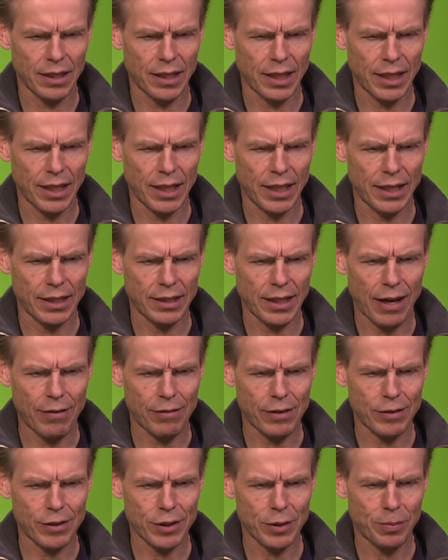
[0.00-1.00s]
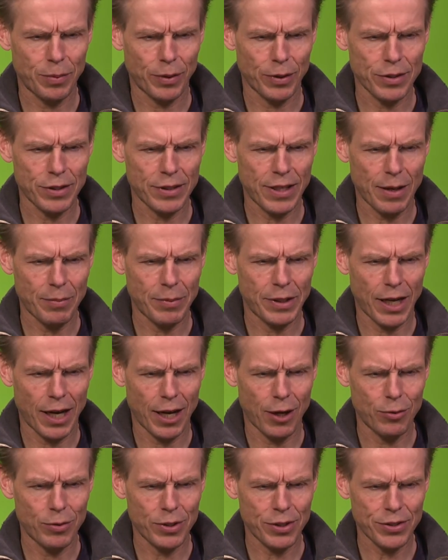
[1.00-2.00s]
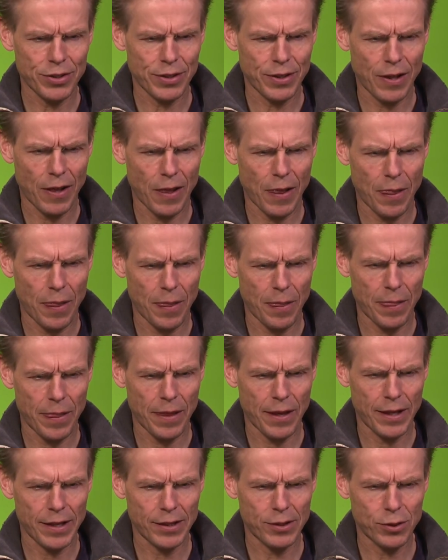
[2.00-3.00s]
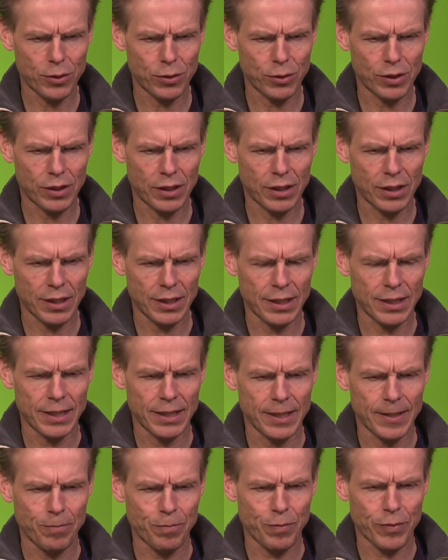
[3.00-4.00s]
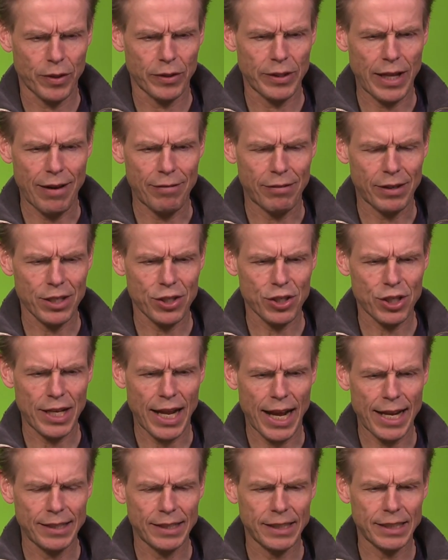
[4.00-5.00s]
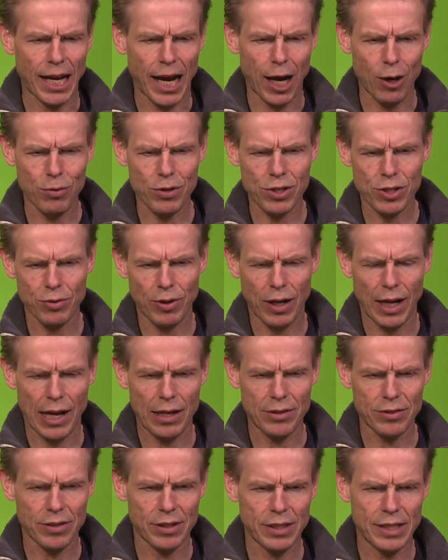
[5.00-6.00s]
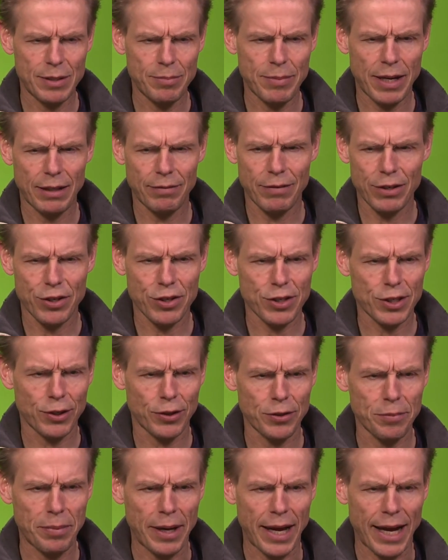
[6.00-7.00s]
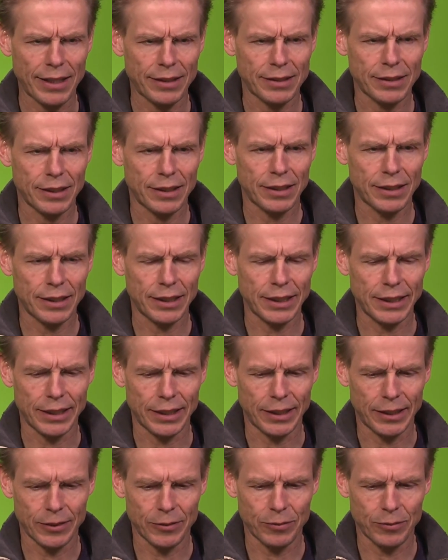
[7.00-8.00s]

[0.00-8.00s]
And average response time in hours, it took on average 19 hours to answer an email, which is not bad neither.